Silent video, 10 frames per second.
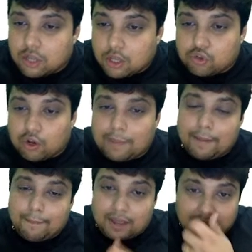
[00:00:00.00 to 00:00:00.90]
So
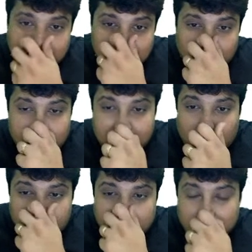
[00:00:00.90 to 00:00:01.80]
remember, economic
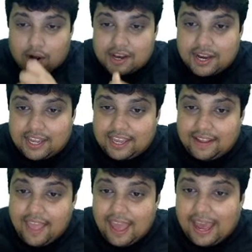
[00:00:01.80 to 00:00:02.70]
order
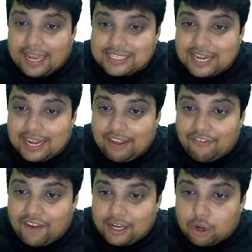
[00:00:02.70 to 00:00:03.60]
quantity has an
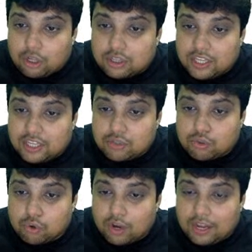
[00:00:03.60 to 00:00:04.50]
effect on these two
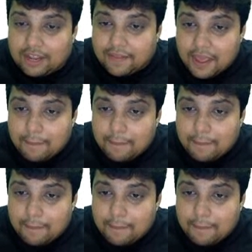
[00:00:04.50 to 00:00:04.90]
only.